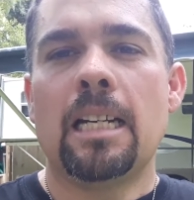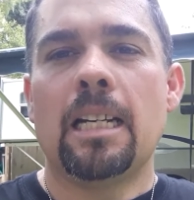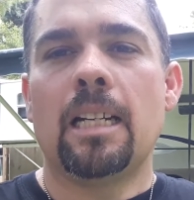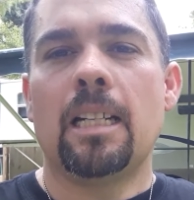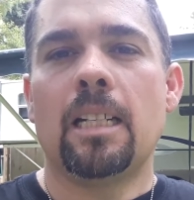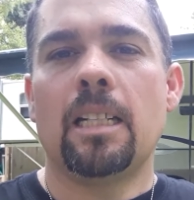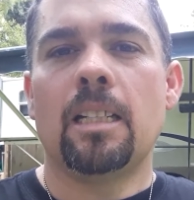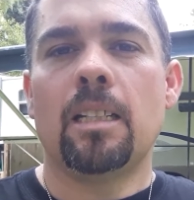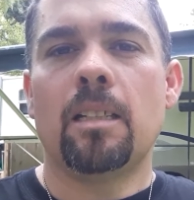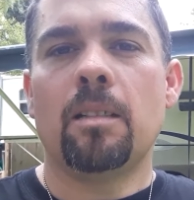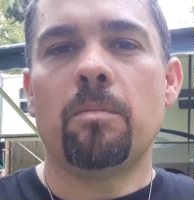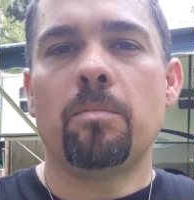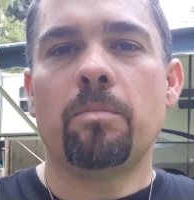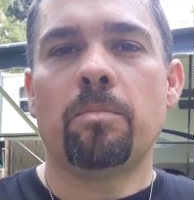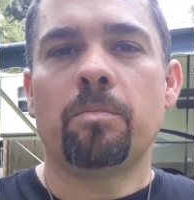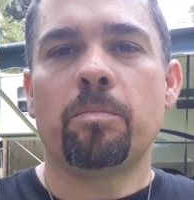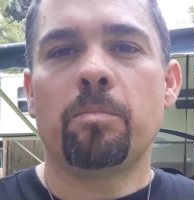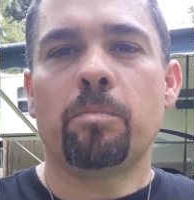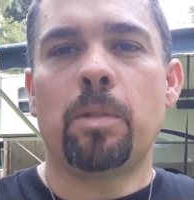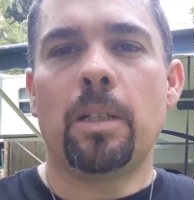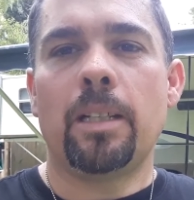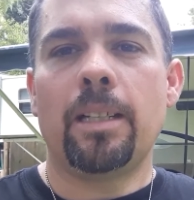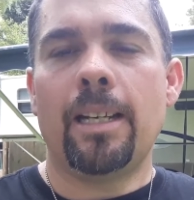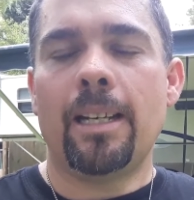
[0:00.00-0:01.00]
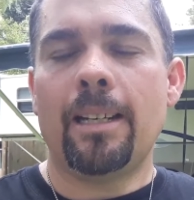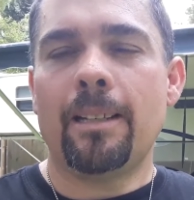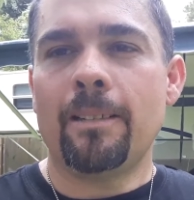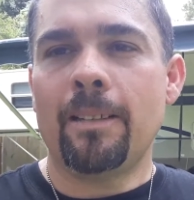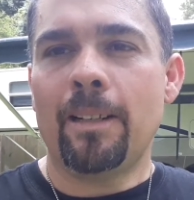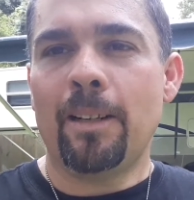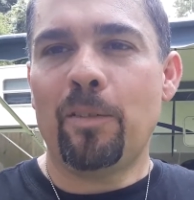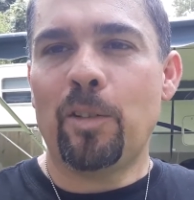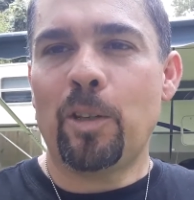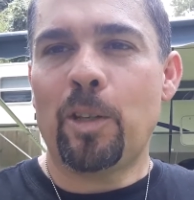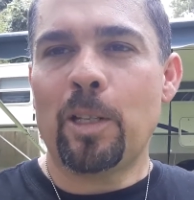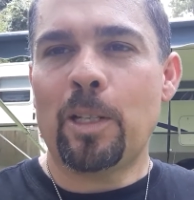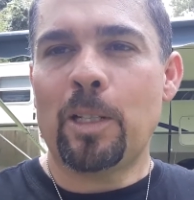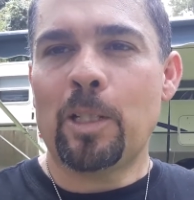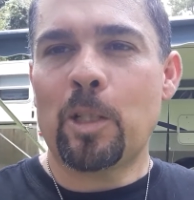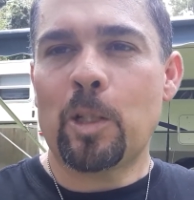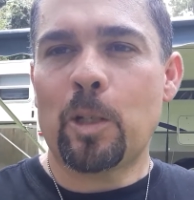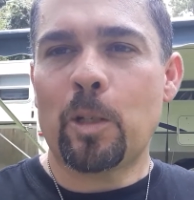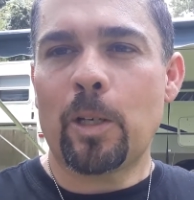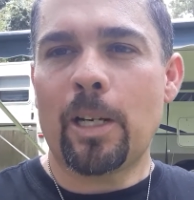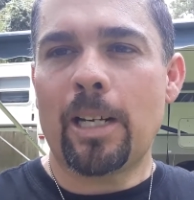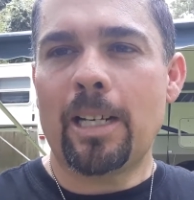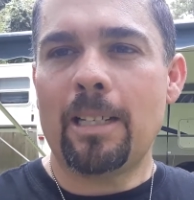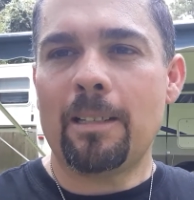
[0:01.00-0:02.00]
But yeah, everything's
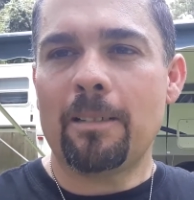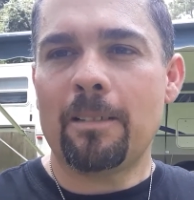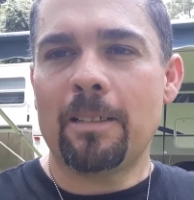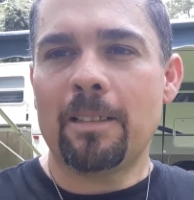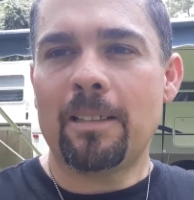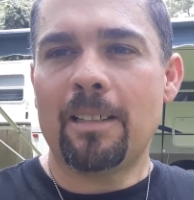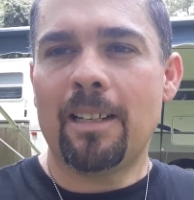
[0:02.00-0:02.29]
great,